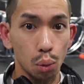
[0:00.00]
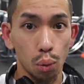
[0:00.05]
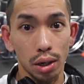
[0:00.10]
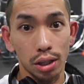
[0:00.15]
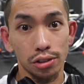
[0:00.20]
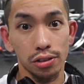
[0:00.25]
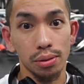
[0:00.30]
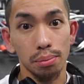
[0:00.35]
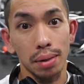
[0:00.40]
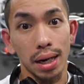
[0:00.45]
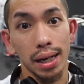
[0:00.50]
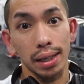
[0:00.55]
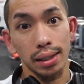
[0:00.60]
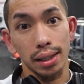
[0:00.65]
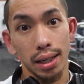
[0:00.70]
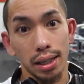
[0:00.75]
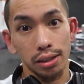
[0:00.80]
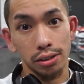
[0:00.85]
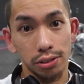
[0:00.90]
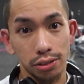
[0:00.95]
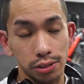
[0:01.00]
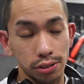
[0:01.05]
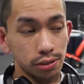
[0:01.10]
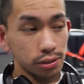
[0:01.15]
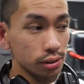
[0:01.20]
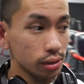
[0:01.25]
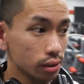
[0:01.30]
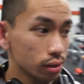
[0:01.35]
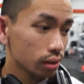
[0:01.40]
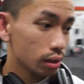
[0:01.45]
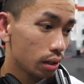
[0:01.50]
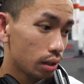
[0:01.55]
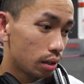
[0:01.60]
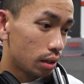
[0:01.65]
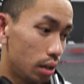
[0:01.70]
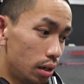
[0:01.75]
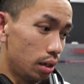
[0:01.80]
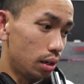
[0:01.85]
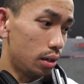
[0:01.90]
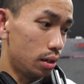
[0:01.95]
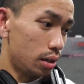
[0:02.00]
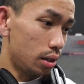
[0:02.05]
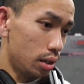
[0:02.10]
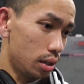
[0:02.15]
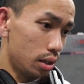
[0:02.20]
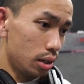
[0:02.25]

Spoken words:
watch some highlights, and